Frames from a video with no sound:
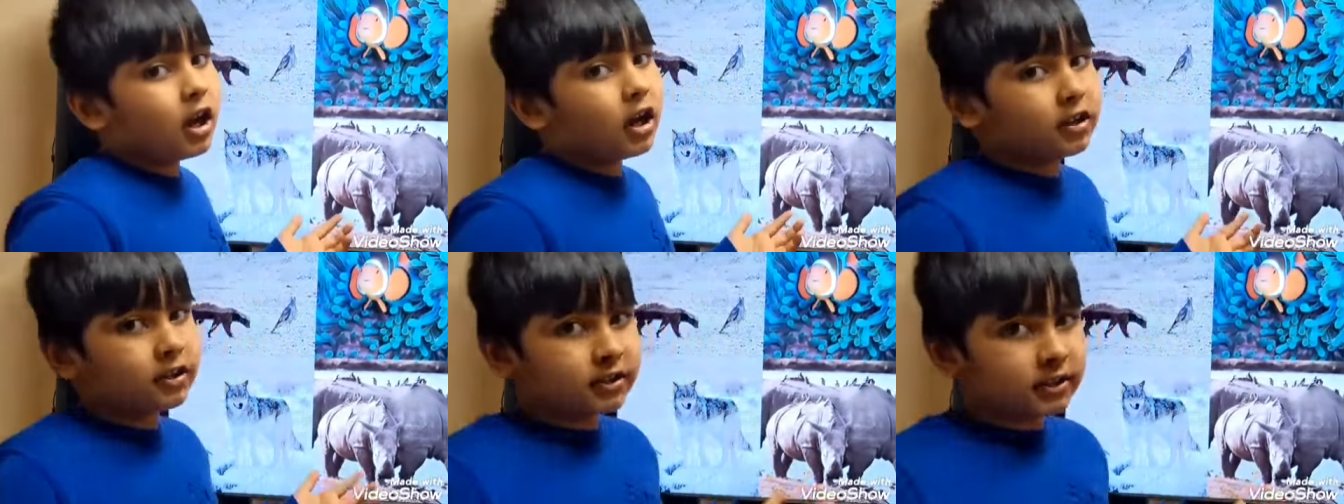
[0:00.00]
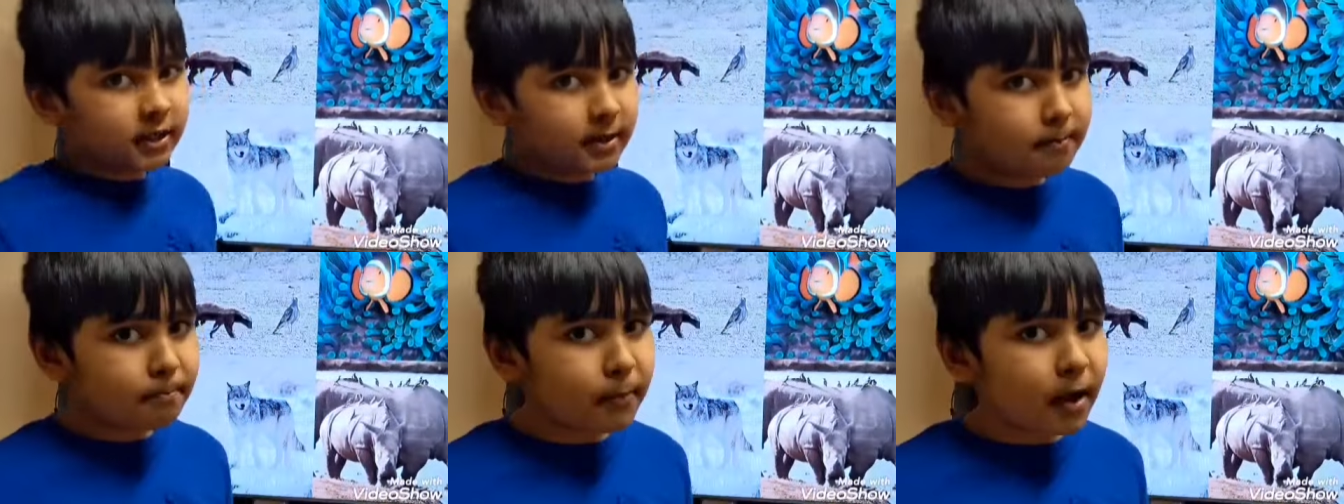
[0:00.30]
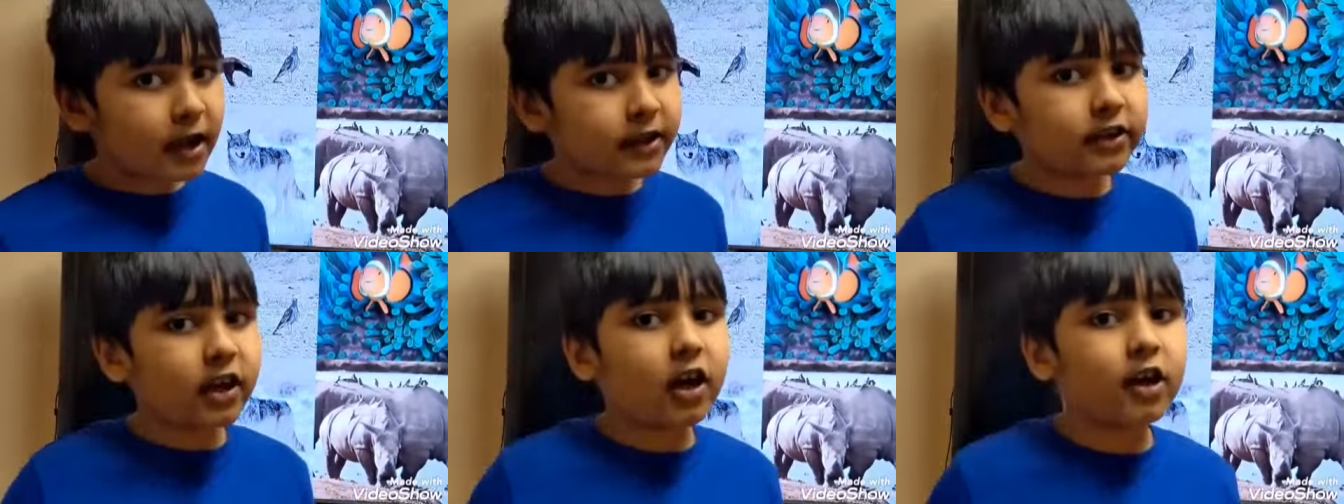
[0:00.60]
A
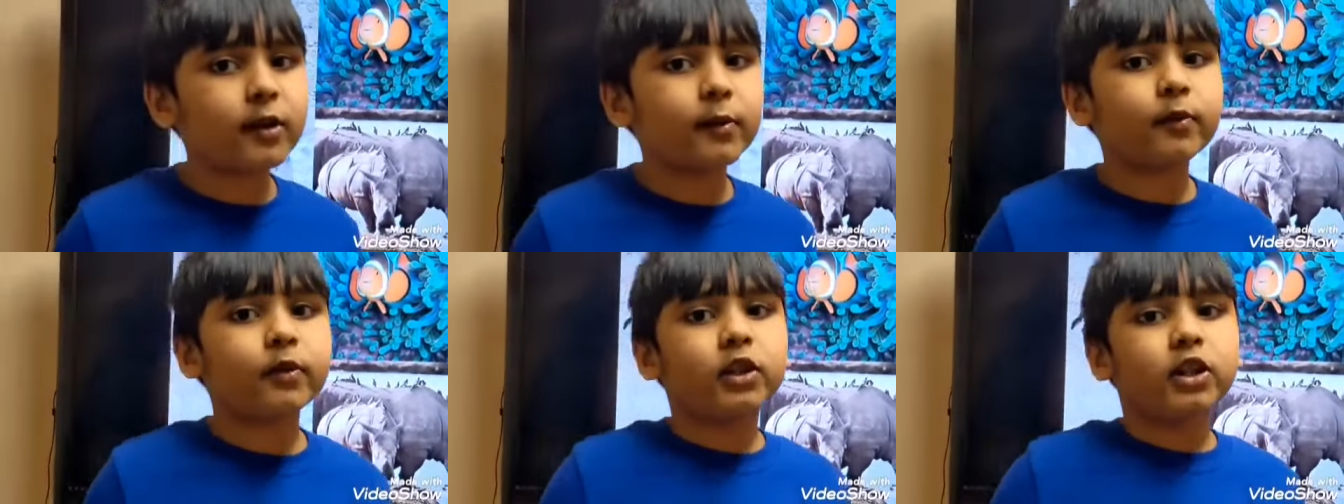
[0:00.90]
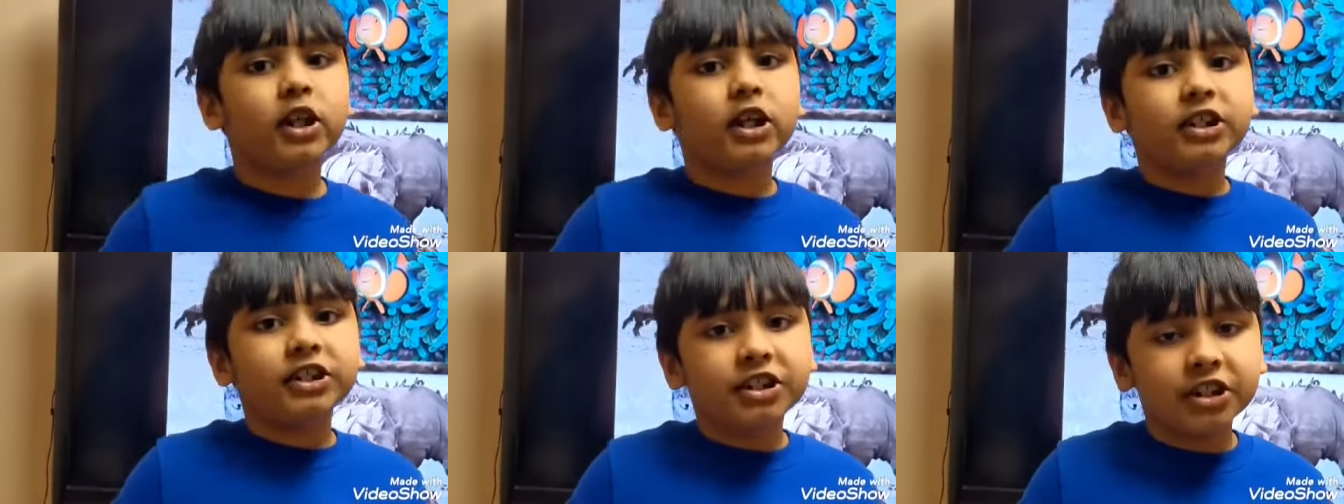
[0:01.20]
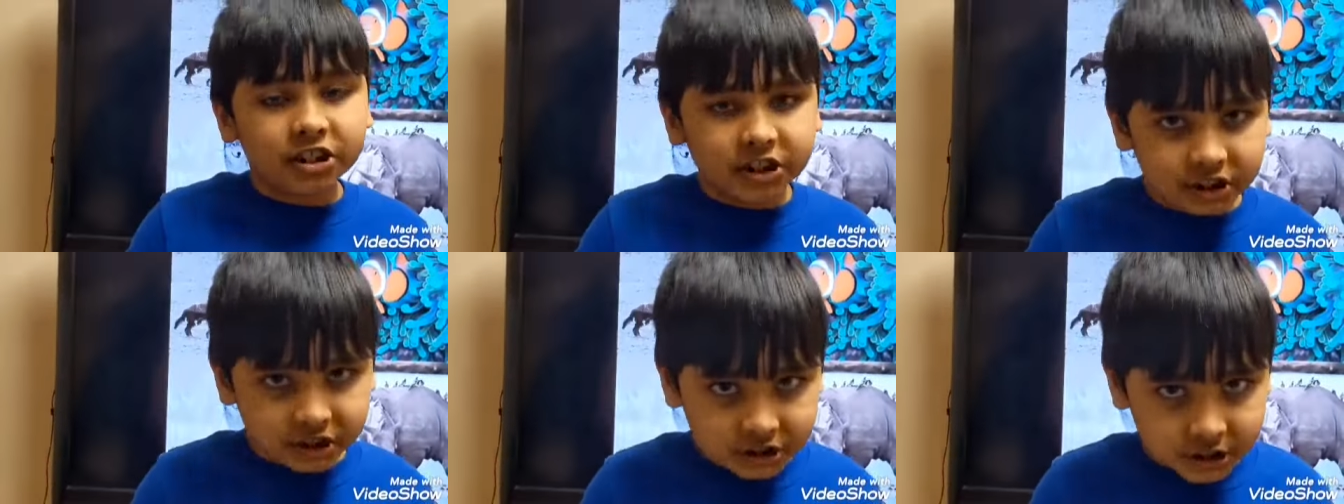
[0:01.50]
symbiotic
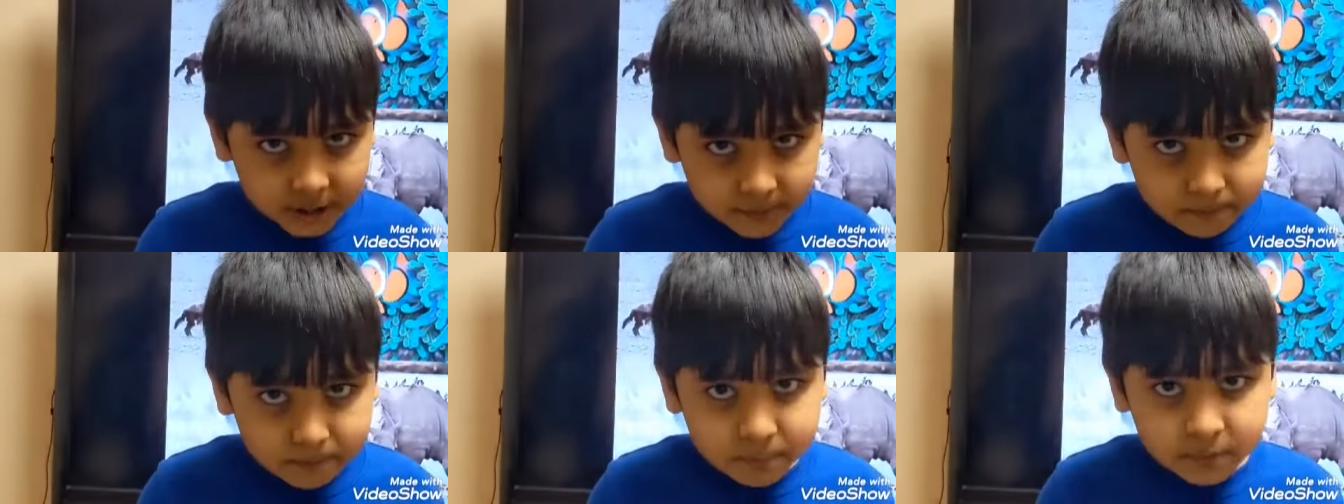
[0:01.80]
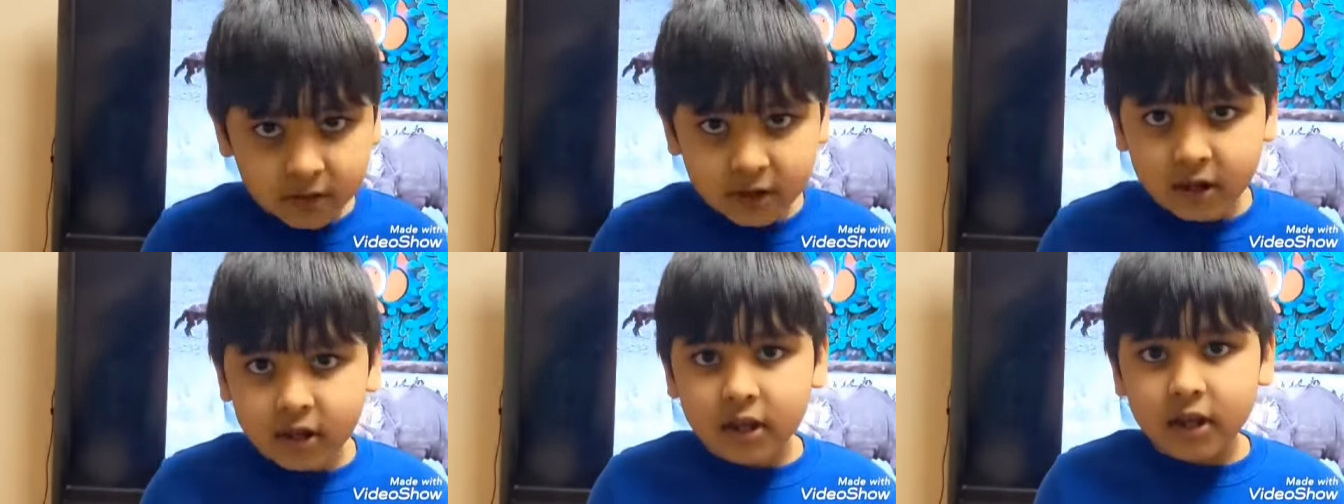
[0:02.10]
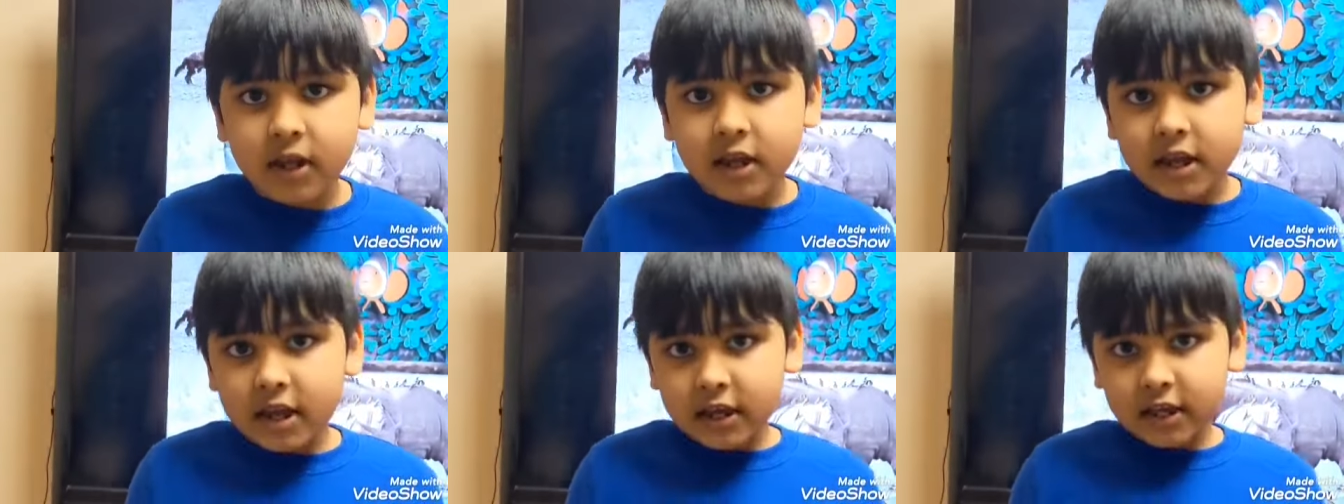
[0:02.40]
relationship
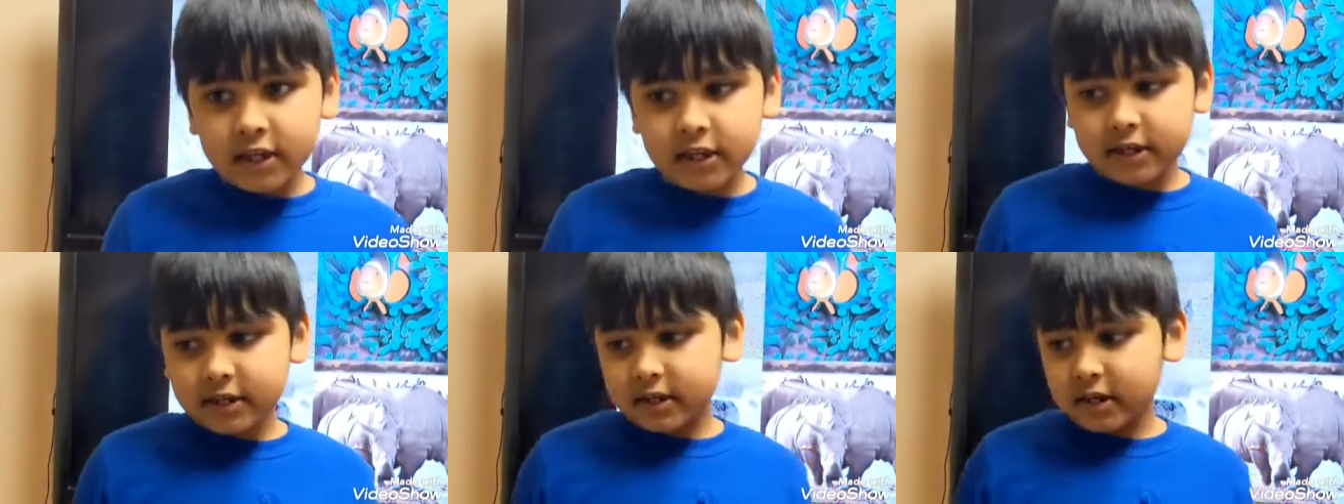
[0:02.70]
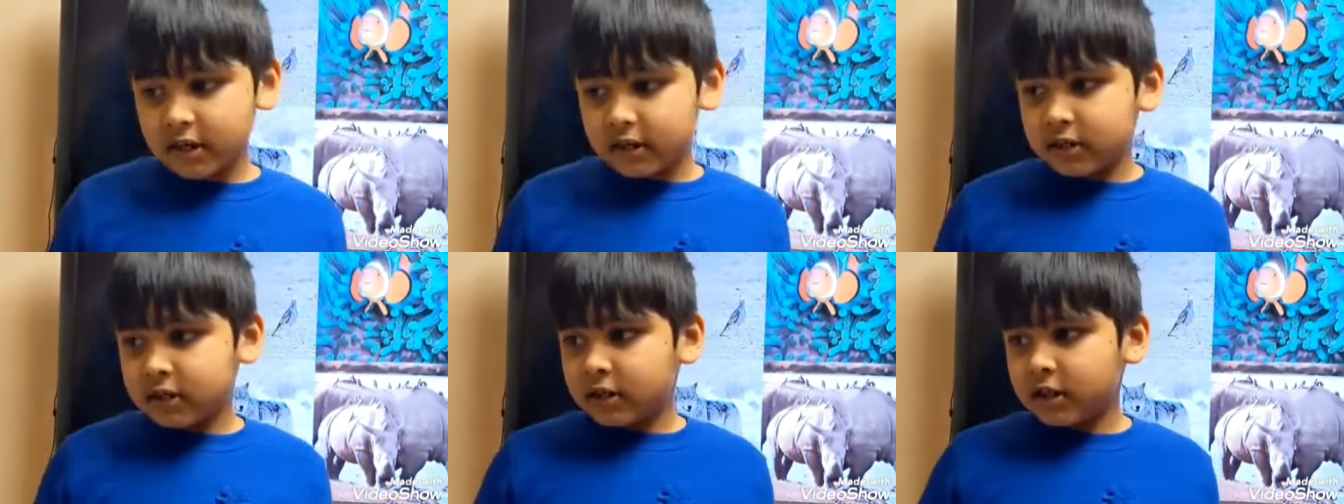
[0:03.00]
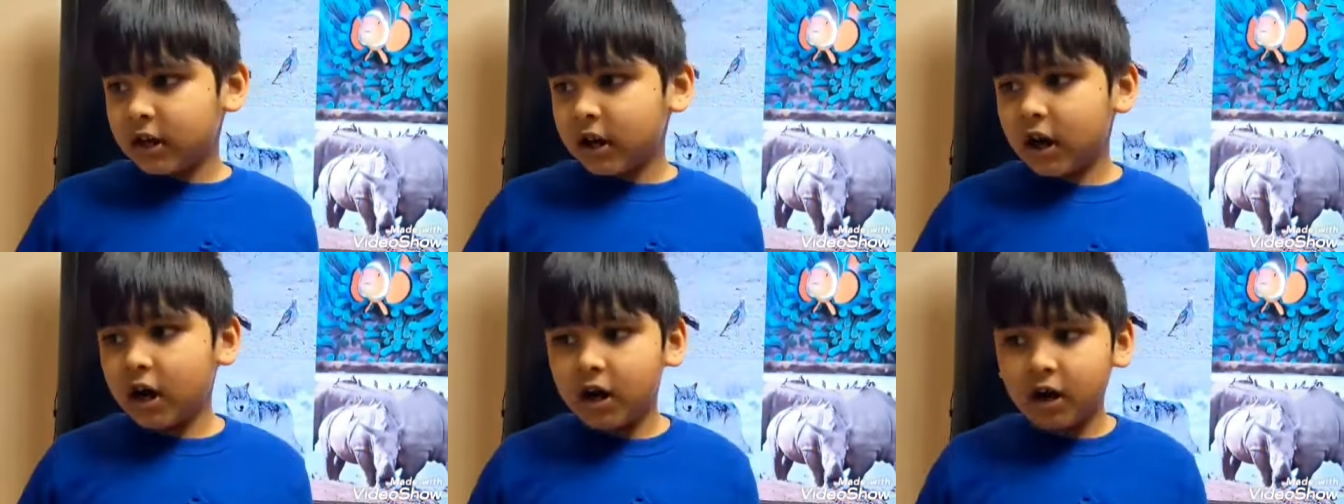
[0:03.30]
is
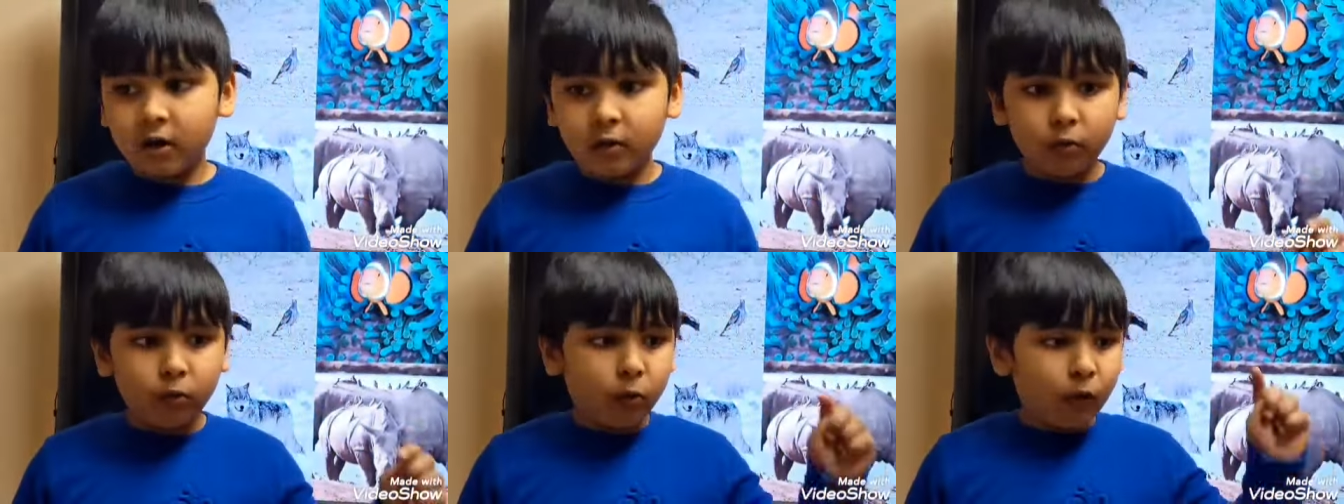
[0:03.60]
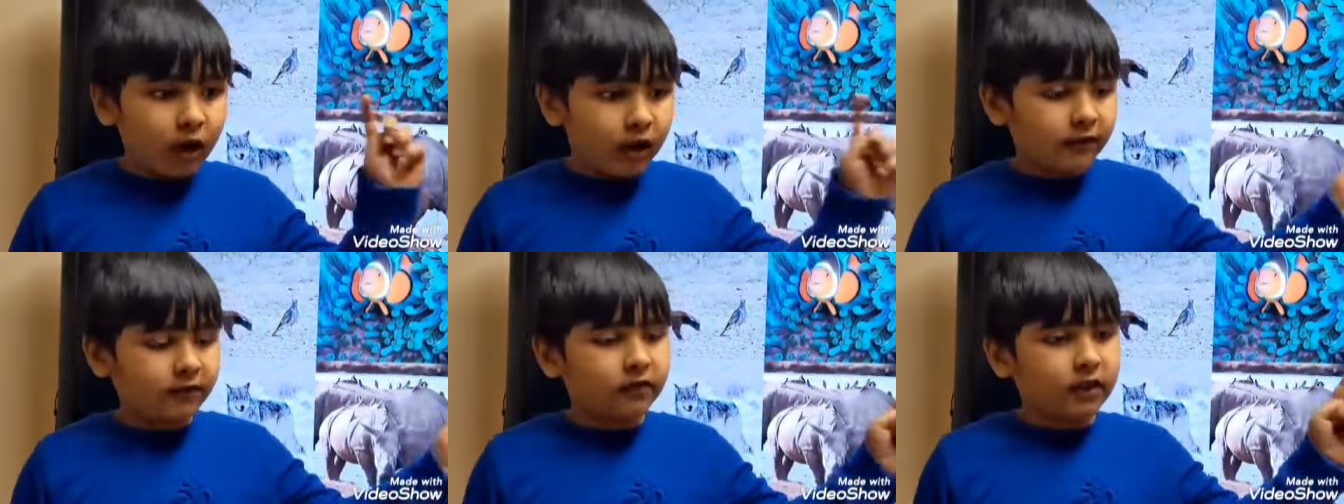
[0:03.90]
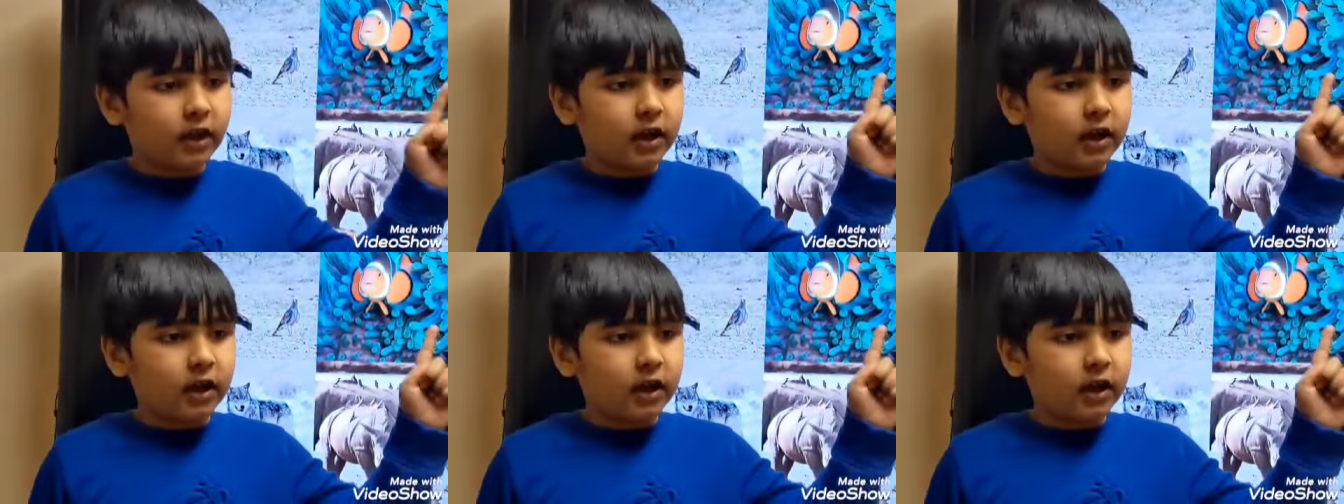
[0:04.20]
one of